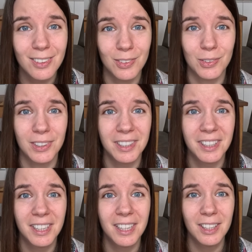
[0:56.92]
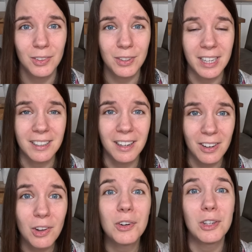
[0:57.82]
So you can
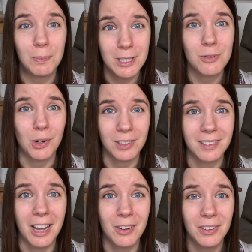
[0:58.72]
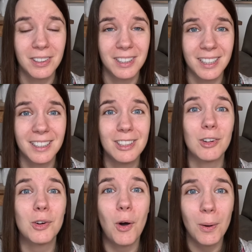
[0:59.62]
lower your pitchforks now. Yeah,
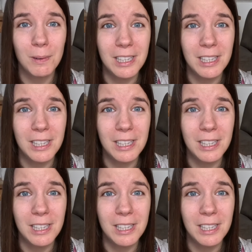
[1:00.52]
your core